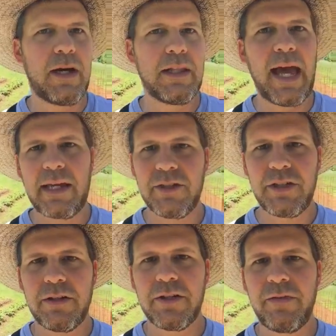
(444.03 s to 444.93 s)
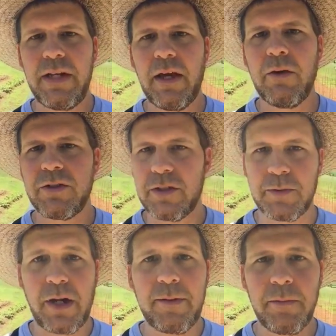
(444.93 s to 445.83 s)
like and share this video,
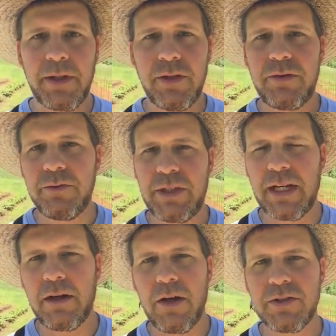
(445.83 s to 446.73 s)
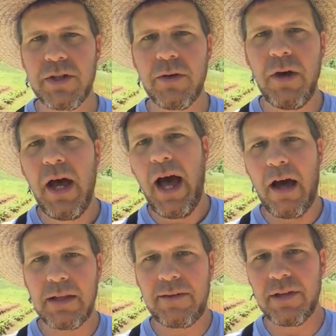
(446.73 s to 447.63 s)
subscribe to my YouTube channel also.
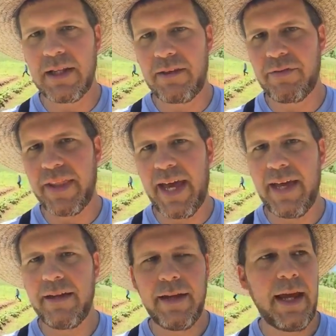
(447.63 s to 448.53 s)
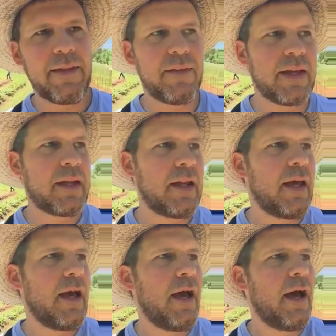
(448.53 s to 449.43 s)
I'll leave a link for that. And then
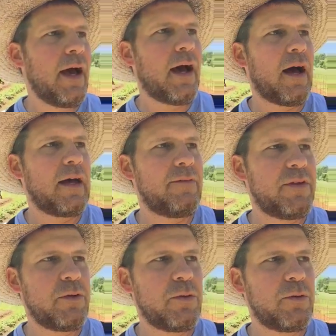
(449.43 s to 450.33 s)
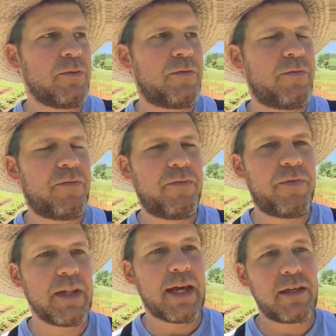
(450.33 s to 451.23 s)
if you
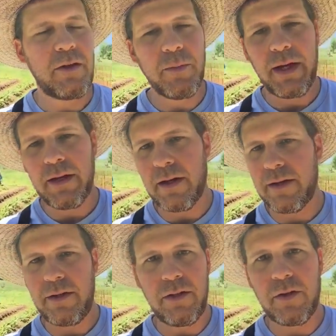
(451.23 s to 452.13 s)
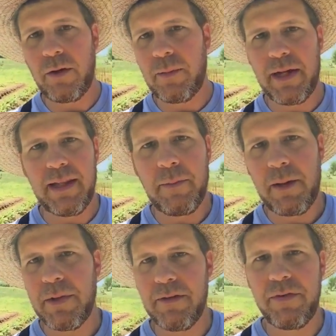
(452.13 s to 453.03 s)
feel like you might, you know anybody that
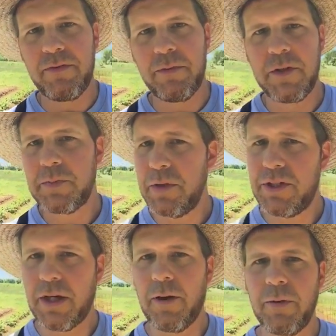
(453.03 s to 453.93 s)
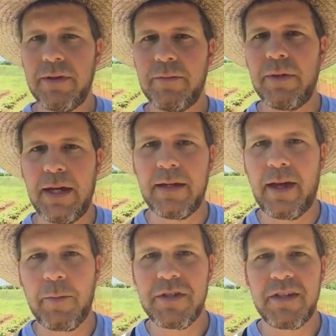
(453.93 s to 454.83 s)
might benefit from this, please share it with them. And
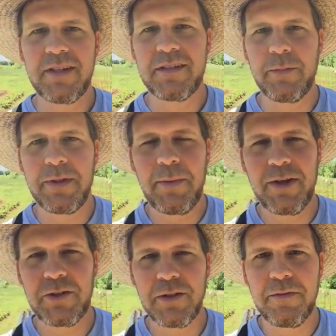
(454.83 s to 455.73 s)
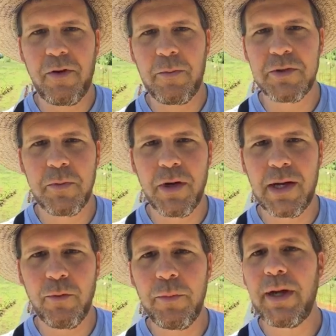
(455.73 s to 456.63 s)
come and see us up at the Mount Juliet Farmers
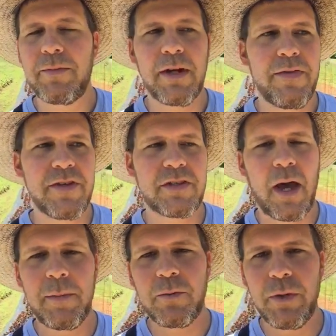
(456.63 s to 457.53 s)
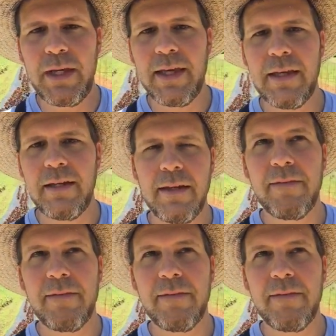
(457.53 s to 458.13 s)
Market. We'll be up there this coming weekend,